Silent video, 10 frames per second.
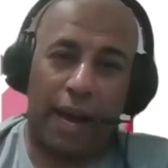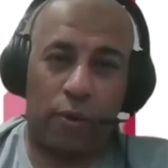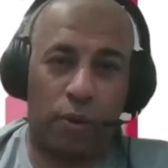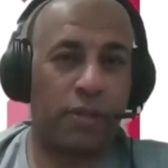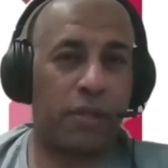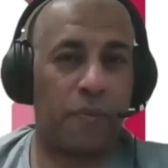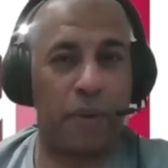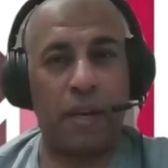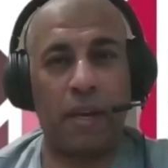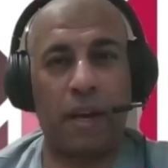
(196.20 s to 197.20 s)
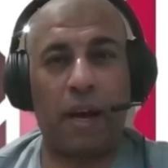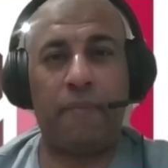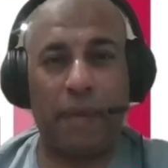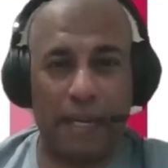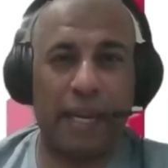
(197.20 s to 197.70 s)
I want to be a
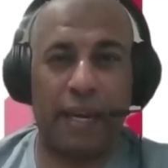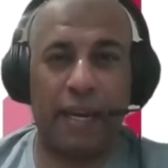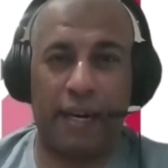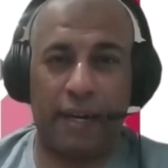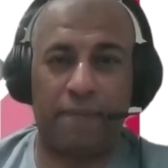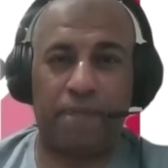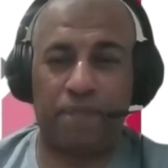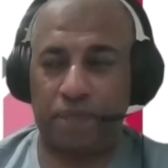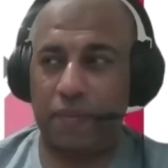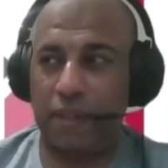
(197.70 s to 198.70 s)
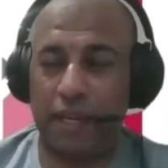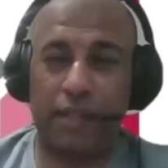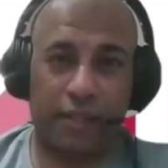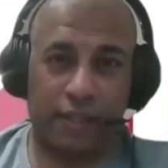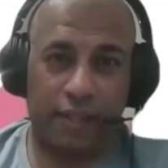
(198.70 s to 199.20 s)
millionaire,
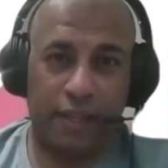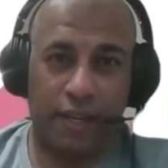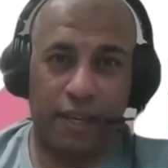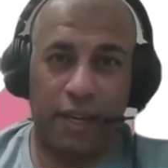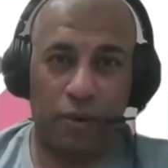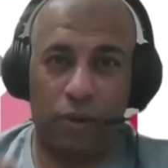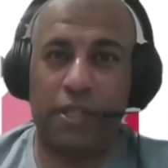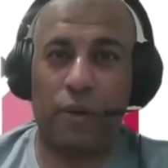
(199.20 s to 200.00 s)
yes, which